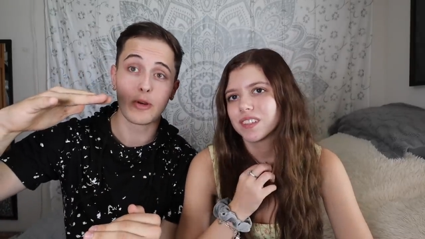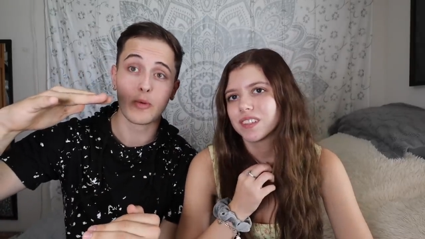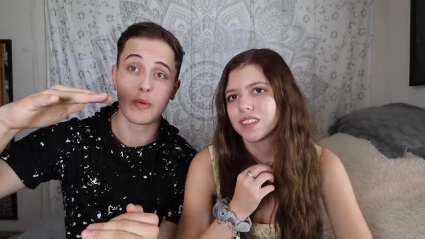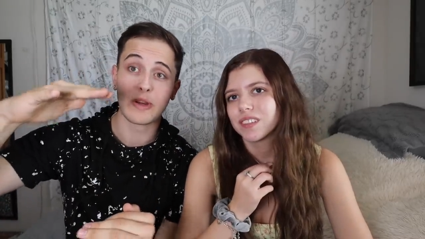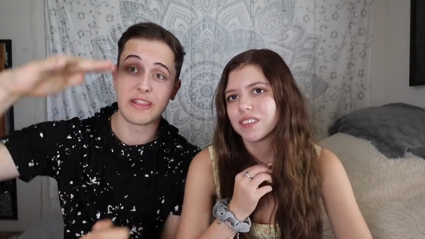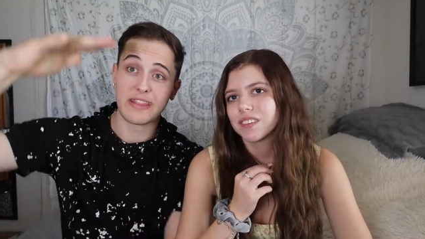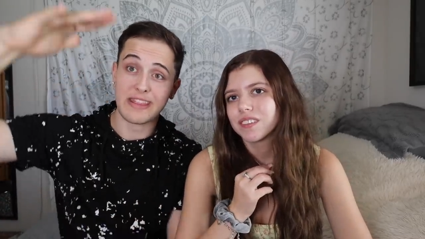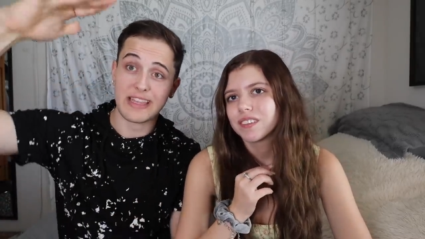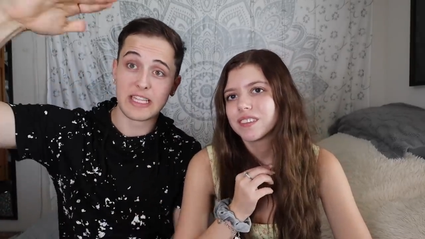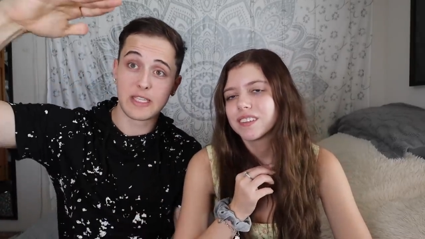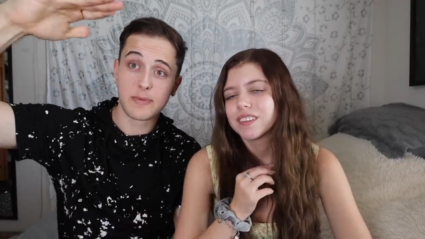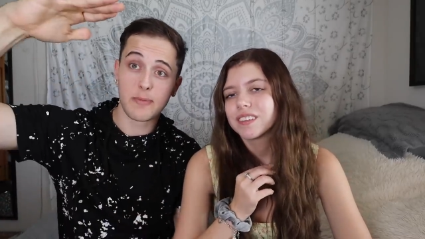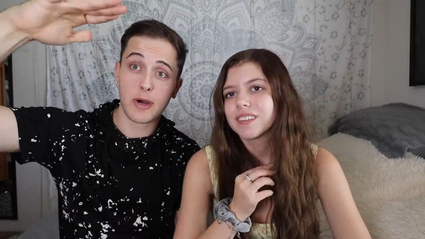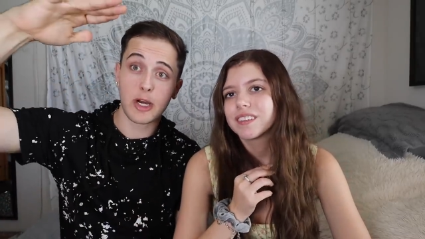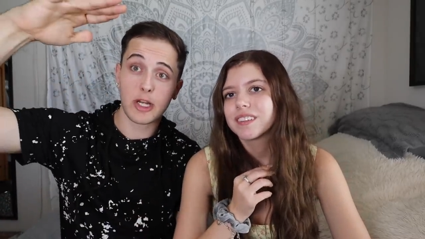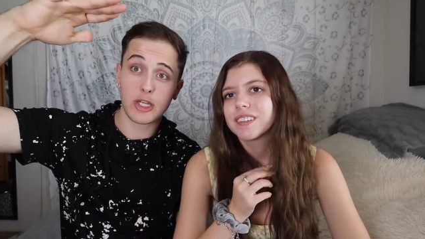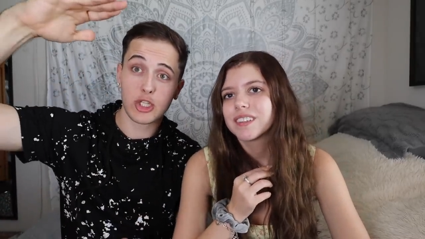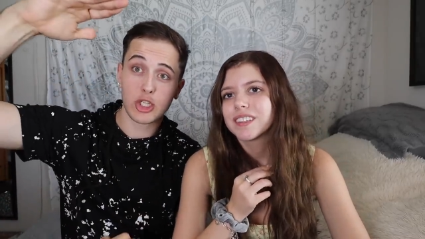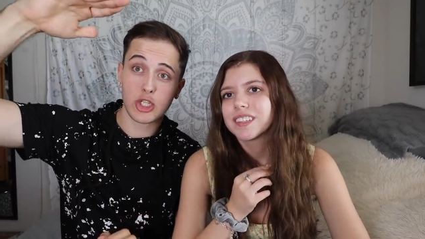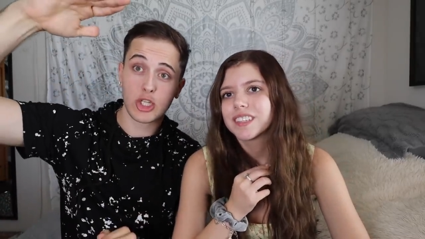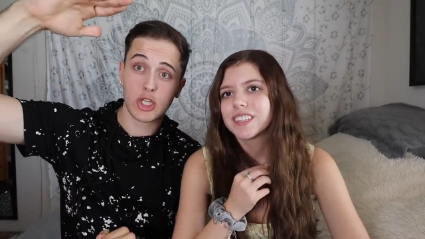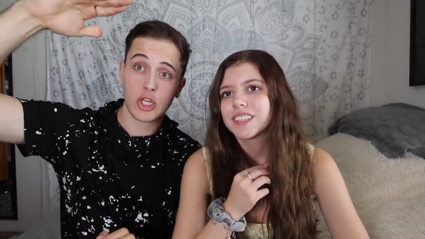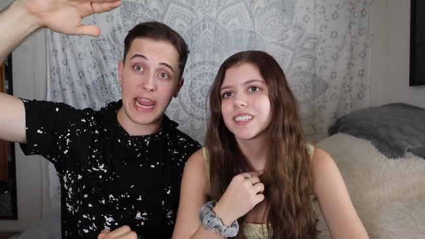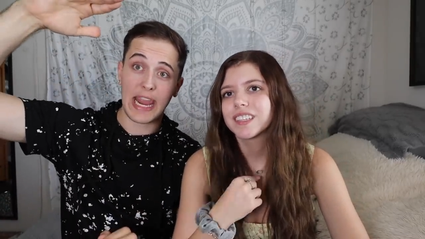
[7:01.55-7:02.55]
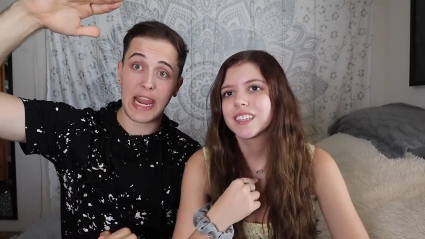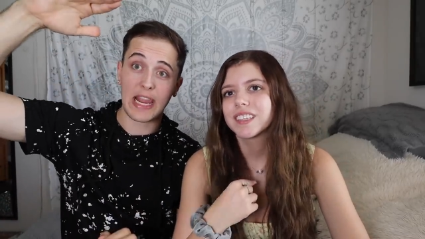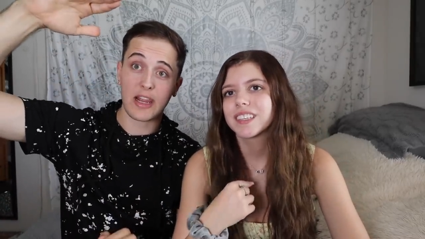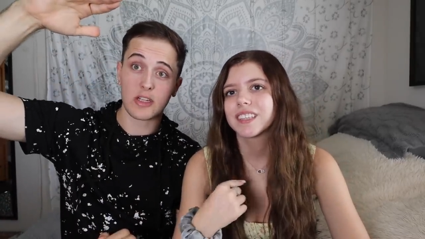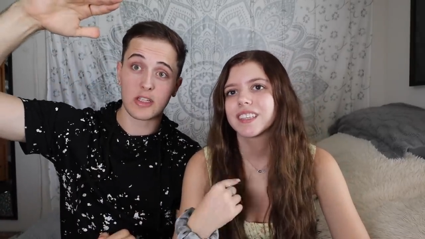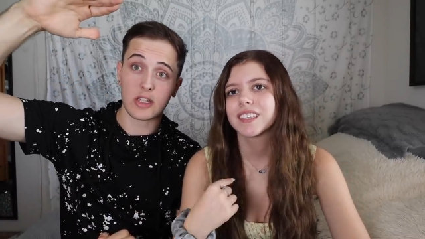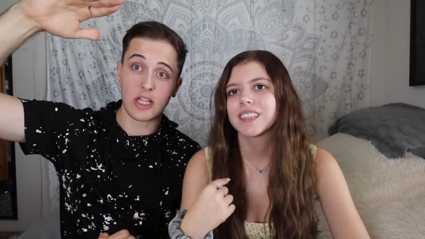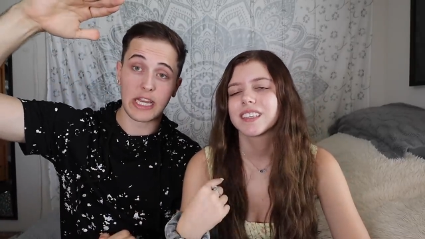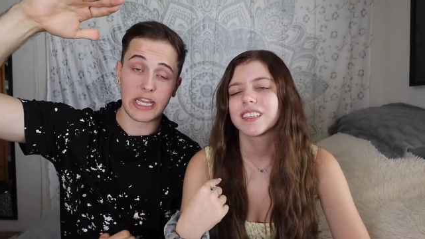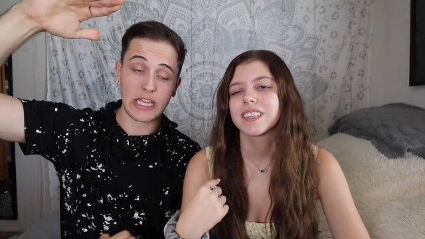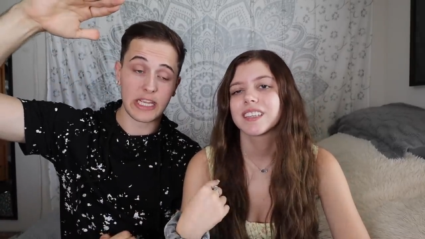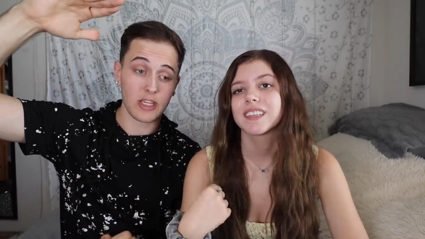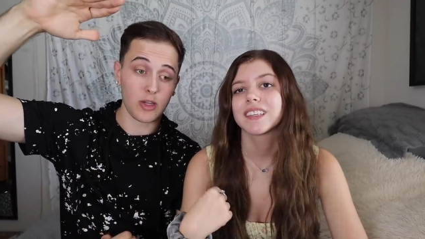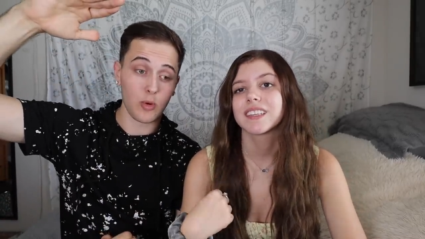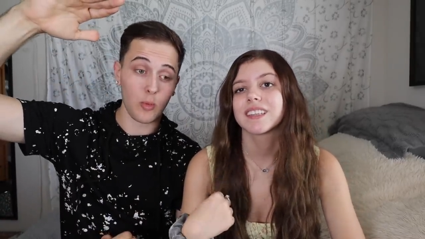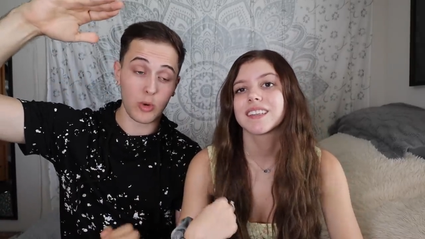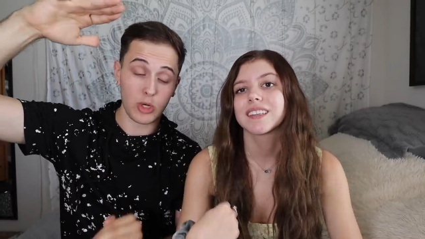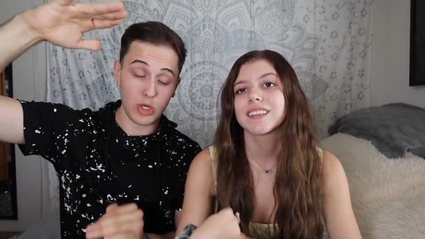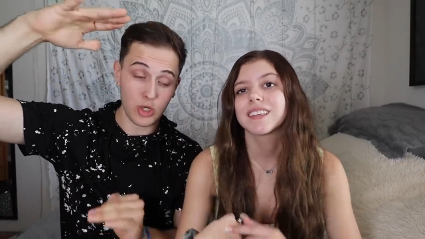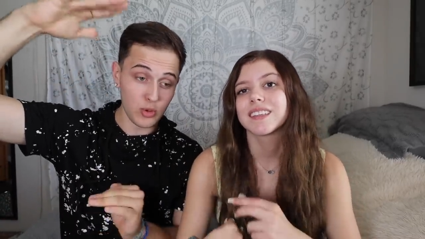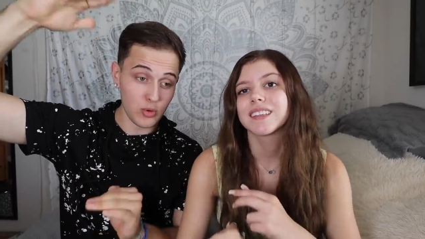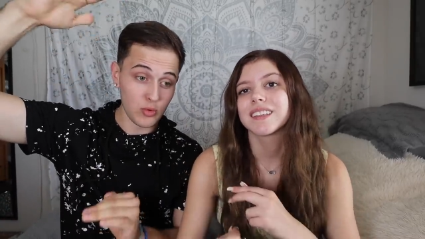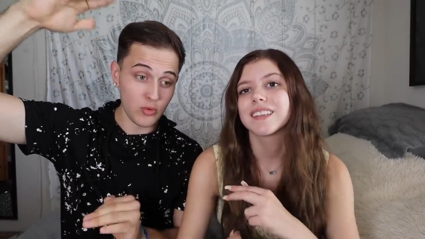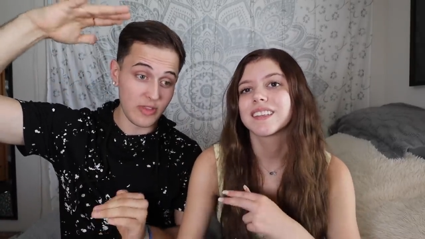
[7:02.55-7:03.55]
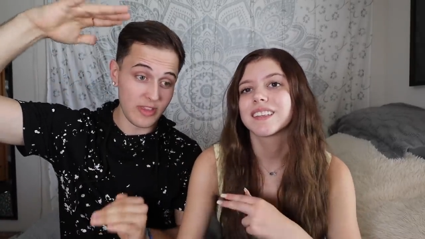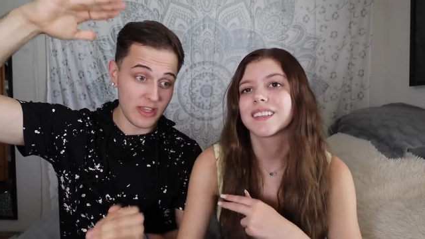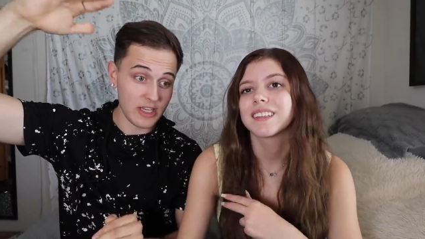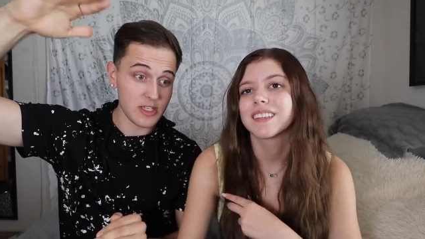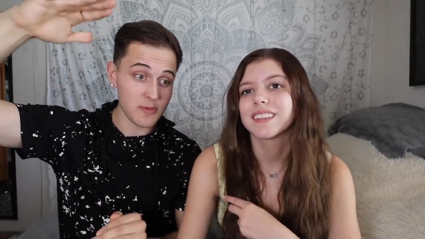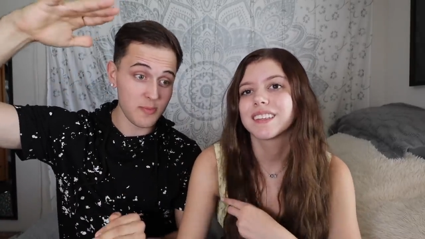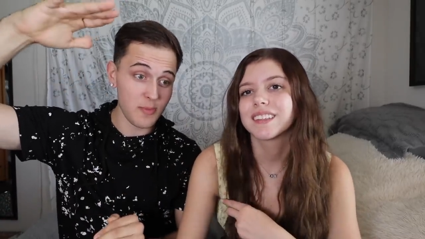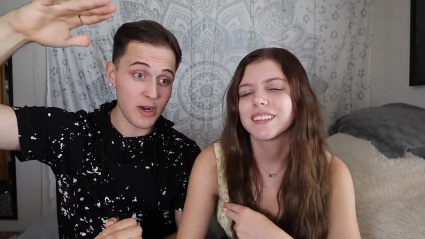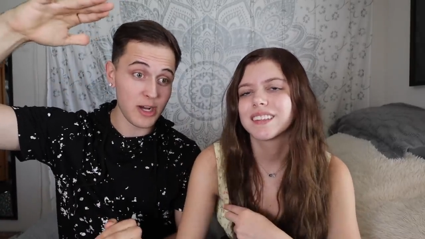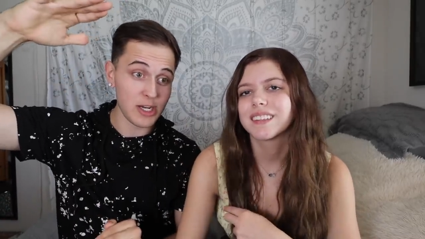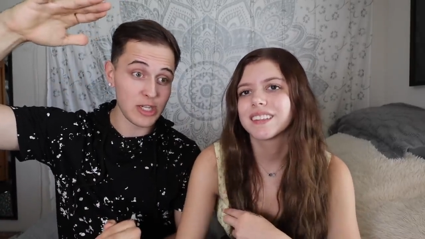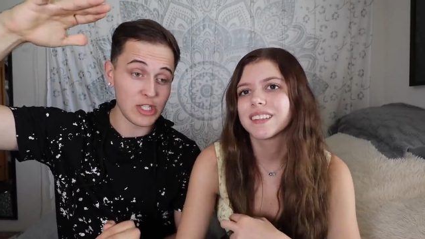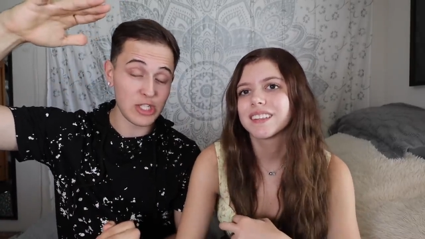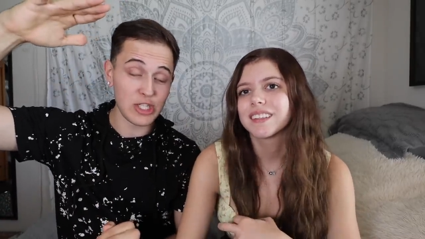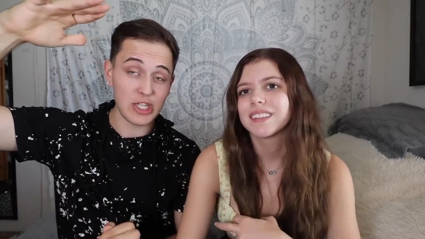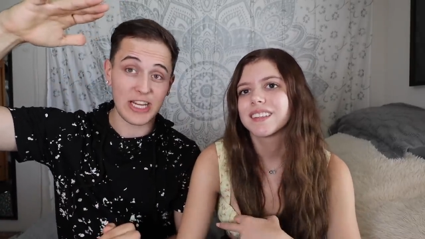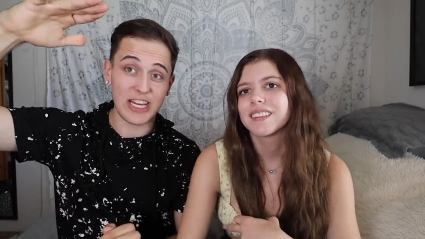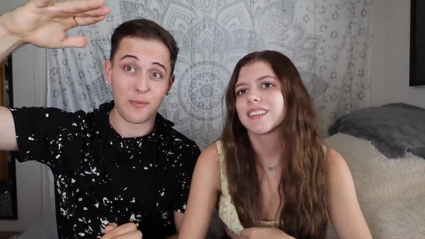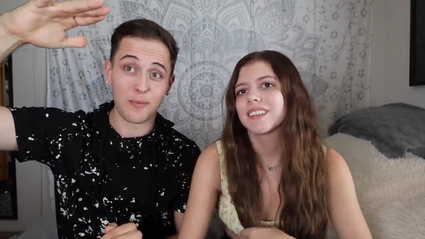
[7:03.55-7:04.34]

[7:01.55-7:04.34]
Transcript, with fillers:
Speaker 1: been doing this much. And like, when you do this much,